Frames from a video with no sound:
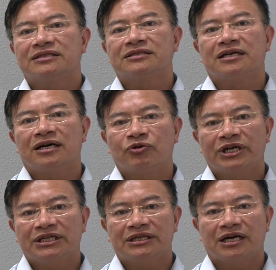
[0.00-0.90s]
is uh,
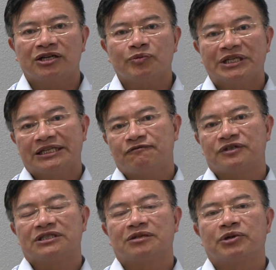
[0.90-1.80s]
really a little bit
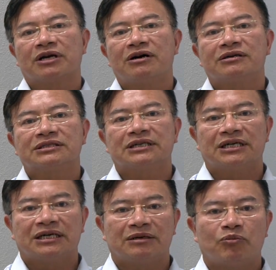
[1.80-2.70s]
different because
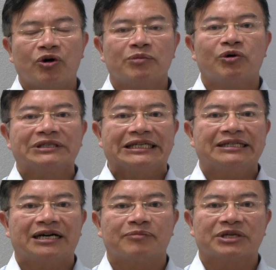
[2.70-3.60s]
uh, more and more
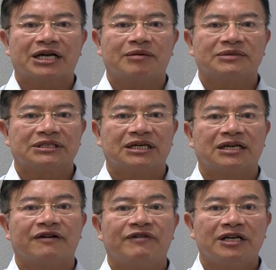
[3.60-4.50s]
data becomes uh,
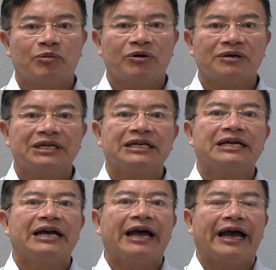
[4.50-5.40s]
available
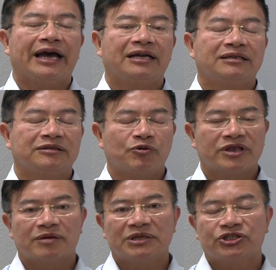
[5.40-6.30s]
and
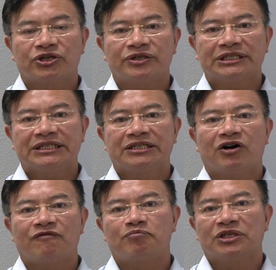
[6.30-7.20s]
with the maturity
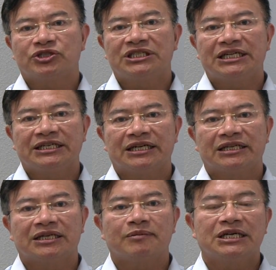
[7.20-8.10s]
of machine learning
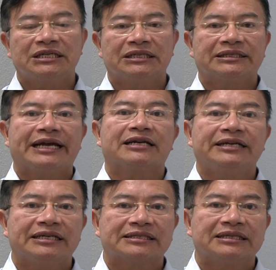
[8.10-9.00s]
and deep learning
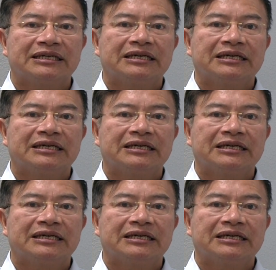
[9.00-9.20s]
techniques,